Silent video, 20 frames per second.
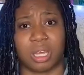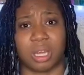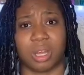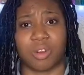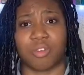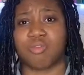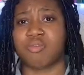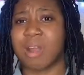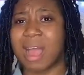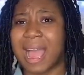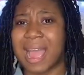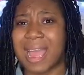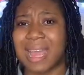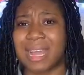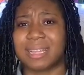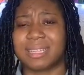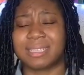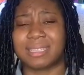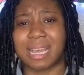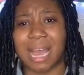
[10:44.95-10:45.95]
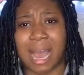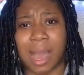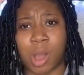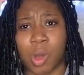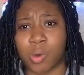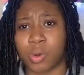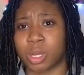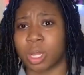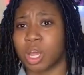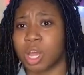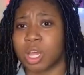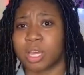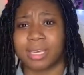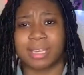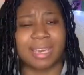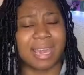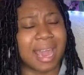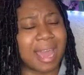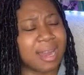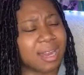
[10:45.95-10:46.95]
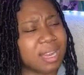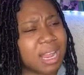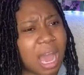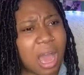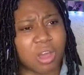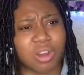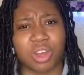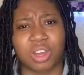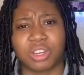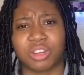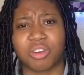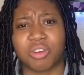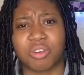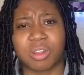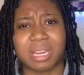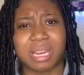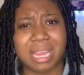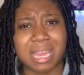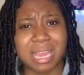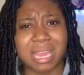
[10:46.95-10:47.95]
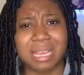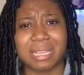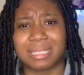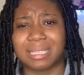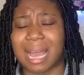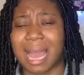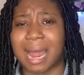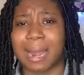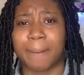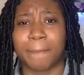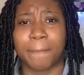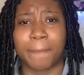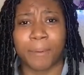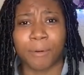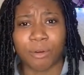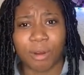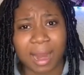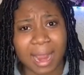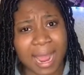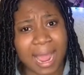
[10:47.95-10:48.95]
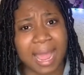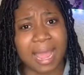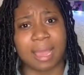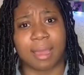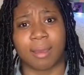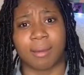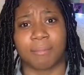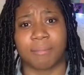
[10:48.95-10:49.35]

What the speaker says: Write it down, get down on your knees and pray,